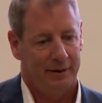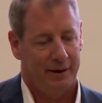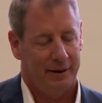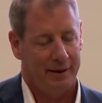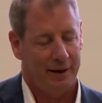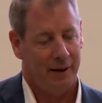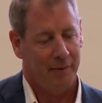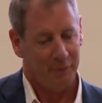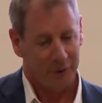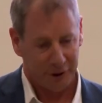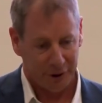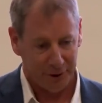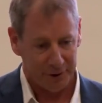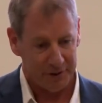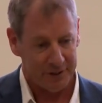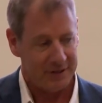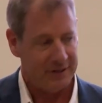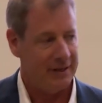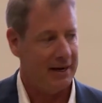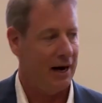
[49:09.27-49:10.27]
Yeah, I'm
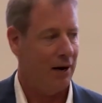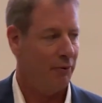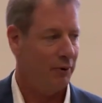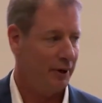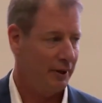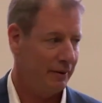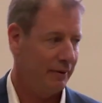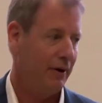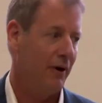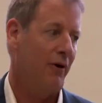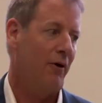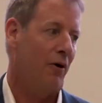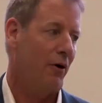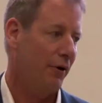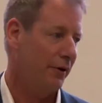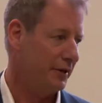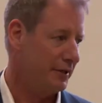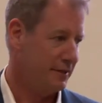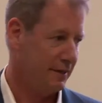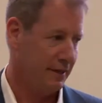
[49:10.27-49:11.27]
curious to see how we,
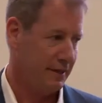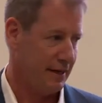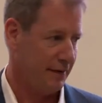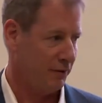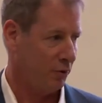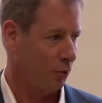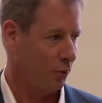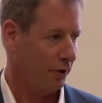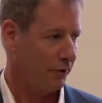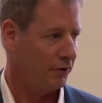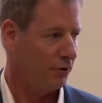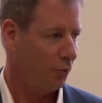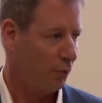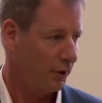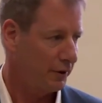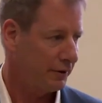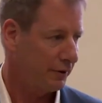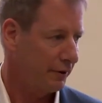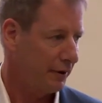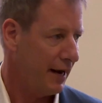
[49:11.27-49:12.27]
all these cities have to work through
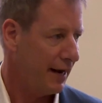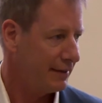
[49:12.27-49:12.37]
what their